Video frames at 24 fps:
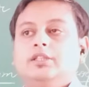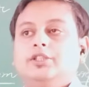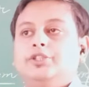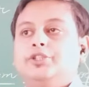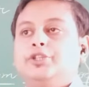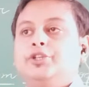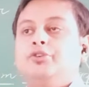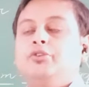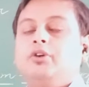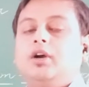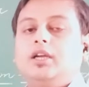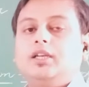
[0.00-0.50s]

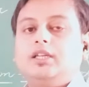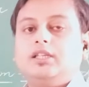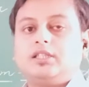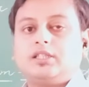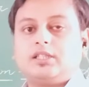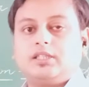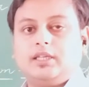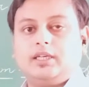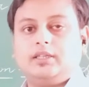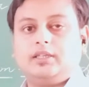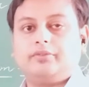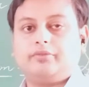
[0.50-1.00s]
GUI
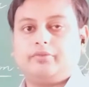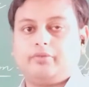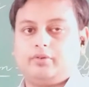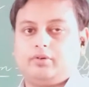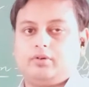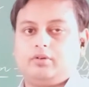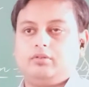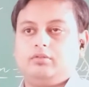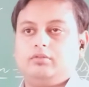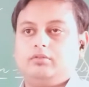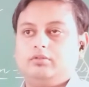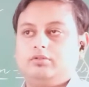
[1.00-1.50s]
stand
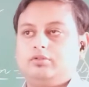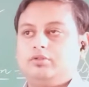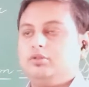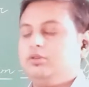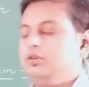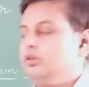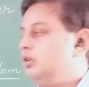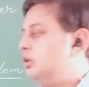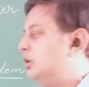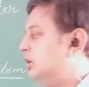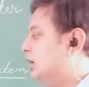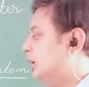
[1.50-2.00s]
for? So
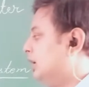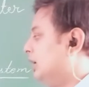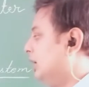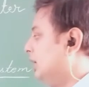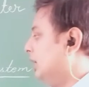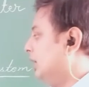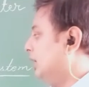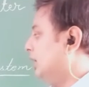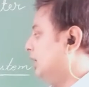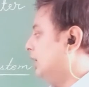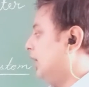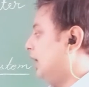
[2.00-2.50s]

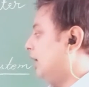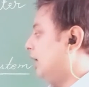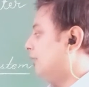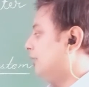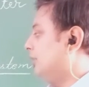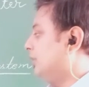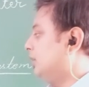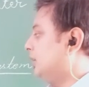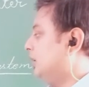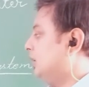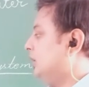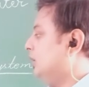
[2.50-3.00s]

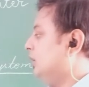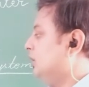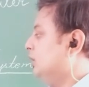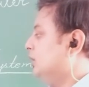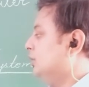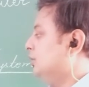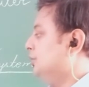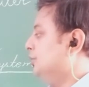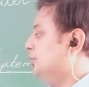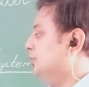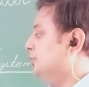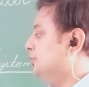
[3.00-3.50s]
graphical
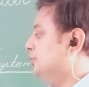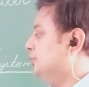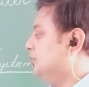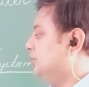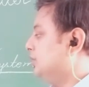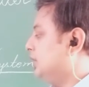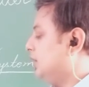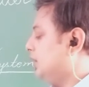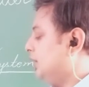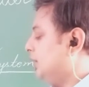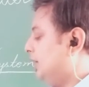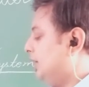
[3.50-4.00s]

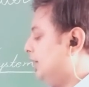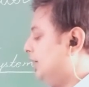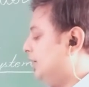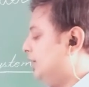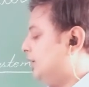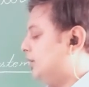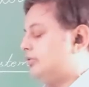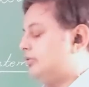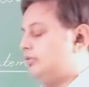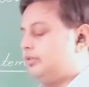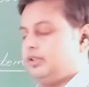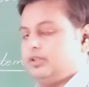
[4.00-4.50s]
user
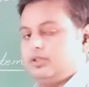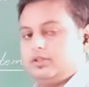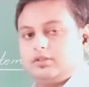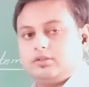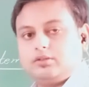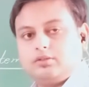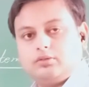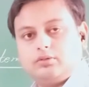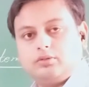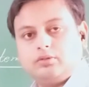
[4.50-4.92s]
interface.